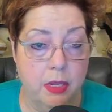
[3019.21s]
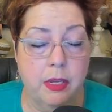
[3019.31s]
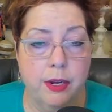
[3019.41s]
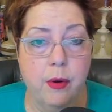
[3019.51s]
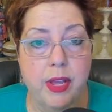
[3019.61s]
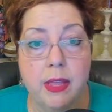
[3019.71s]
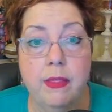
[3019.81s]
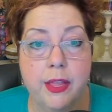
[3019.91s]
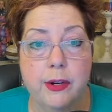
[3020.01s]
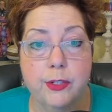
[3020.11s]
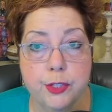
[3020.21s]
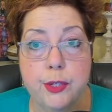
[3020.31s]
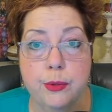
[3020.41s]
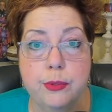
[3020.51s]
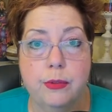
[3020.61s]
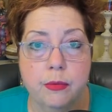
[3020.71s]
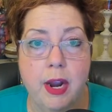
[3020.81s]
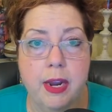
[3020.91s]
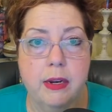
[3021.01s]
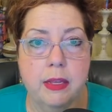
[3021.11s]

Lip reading: you know, in their suit, right?